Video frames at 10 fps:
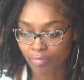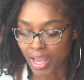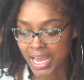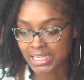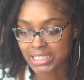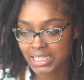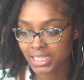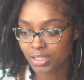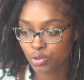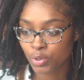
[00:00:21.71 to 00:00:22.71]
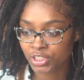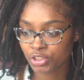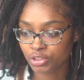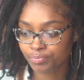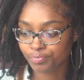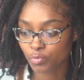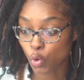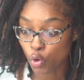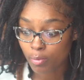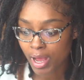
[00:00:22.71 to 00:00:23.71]
I did get a question
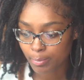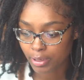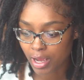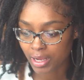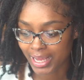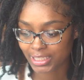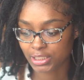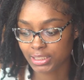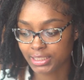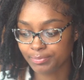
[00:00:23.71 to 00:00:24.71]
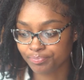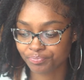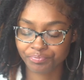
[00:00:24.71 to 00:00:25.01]
on my blog actually,